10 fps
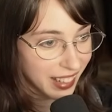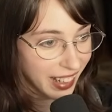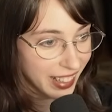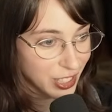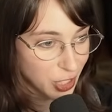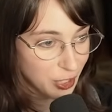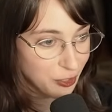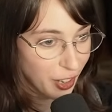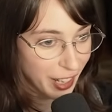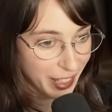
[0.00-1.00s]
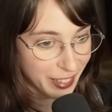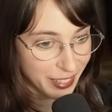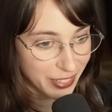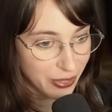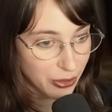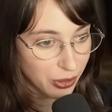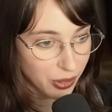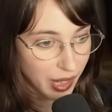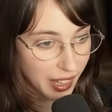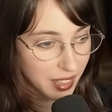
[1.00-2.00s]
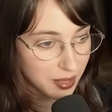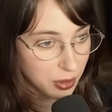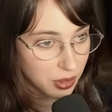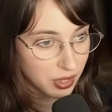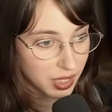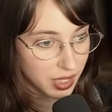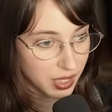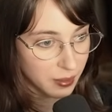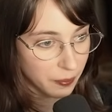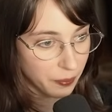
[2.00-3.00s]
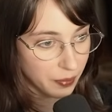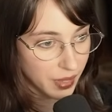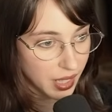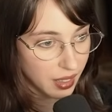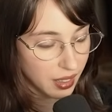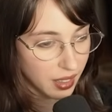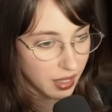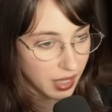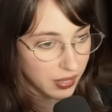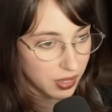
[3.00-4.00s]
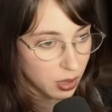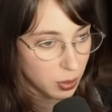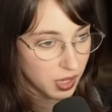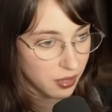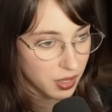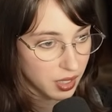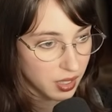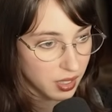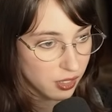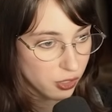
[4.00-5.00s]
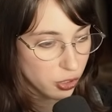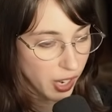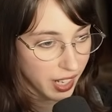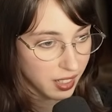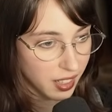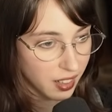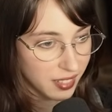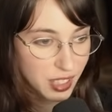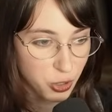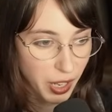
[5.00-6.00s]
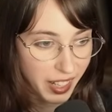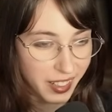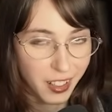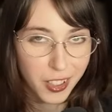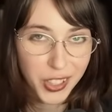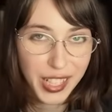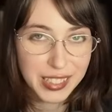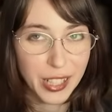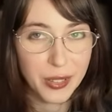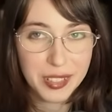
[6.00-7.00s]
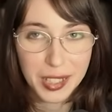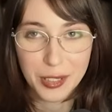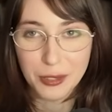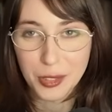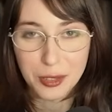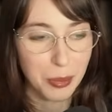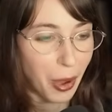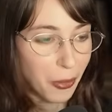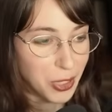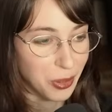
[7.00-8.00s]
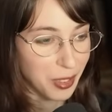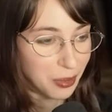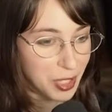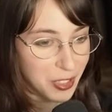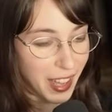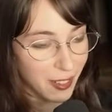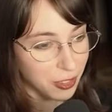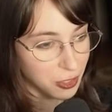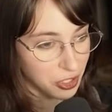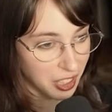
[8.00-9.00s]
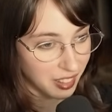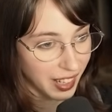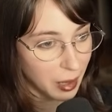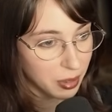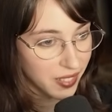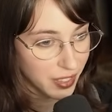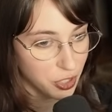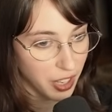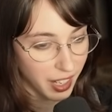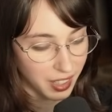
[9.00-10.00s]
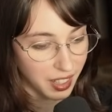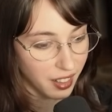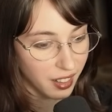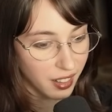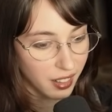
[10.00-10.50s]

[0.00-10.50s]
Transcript: I guess she's fine. Well, I guess we'll have a little bit of a Dragonair. That's Dragonair, correct? I always get confused about which one is which in that evolutionary line. I believe that's Dragonair.